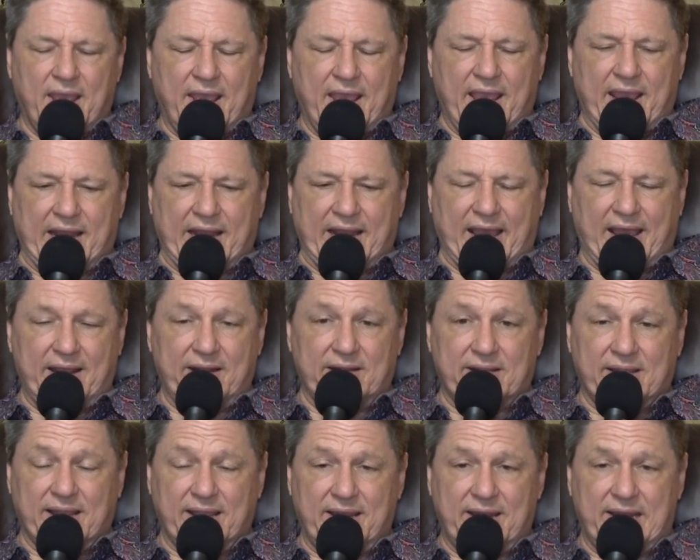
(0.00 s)
And
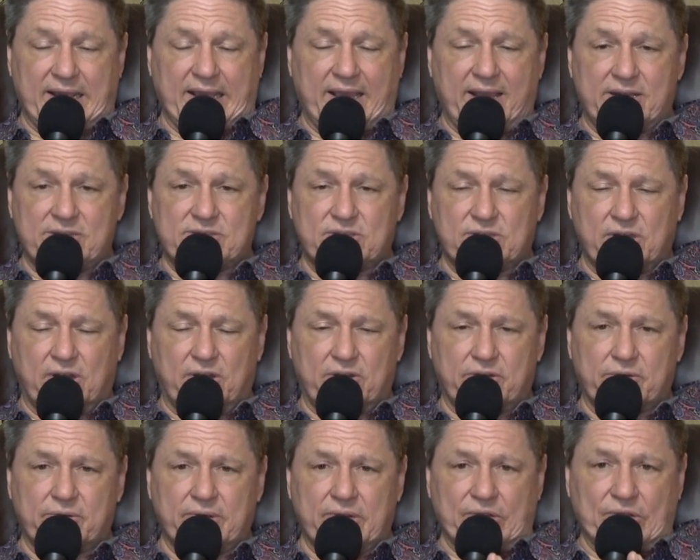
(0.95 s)
I laid hands
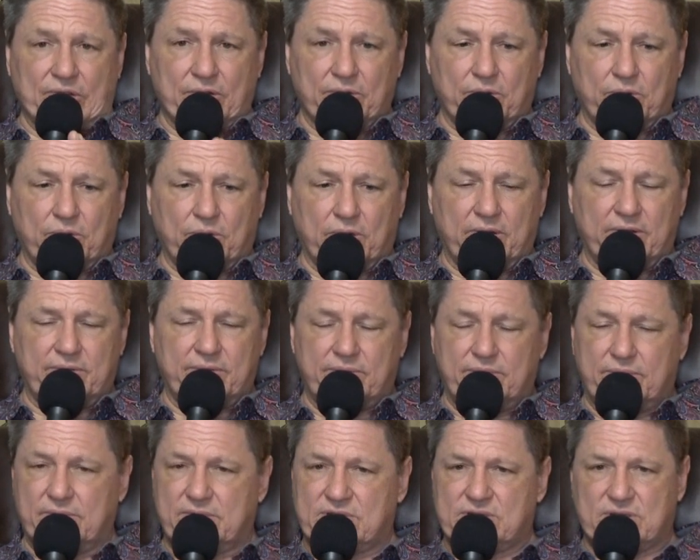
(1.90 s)
on her, and the Lord
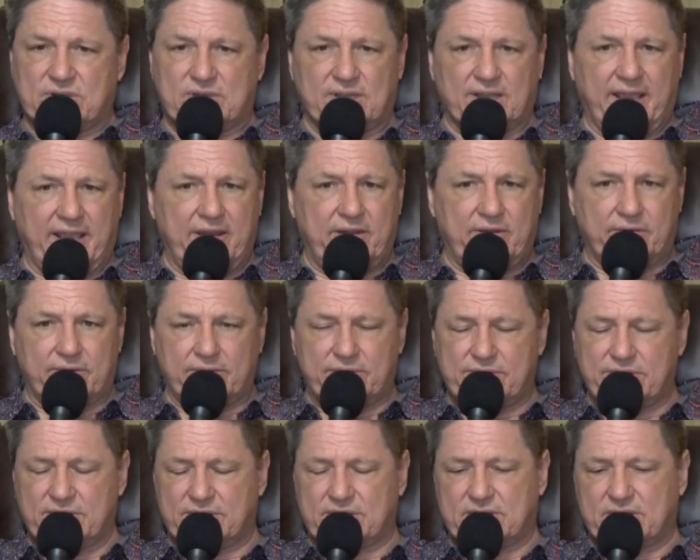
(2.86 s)
slayed her,
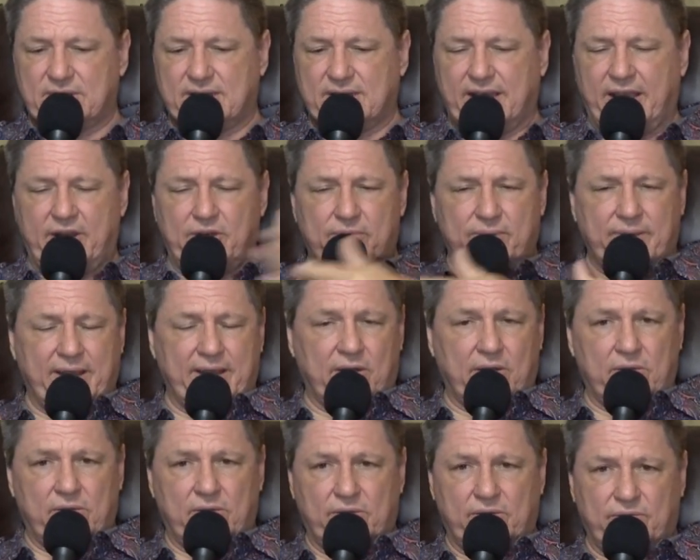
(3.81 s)
just laid her
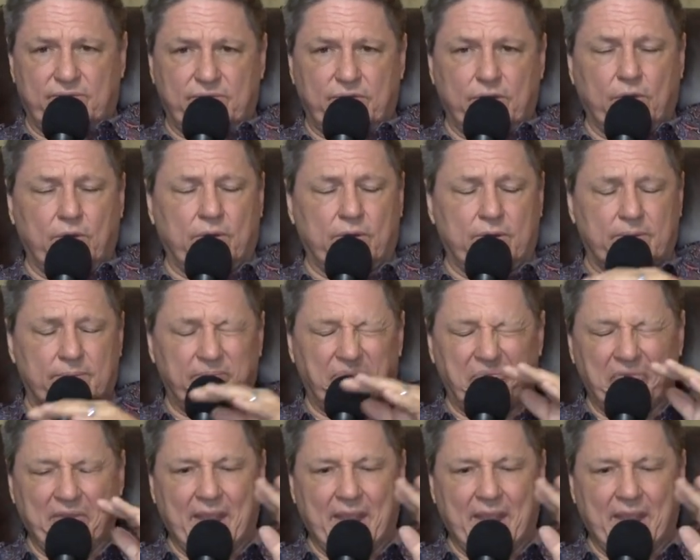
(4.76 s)
out on the floor.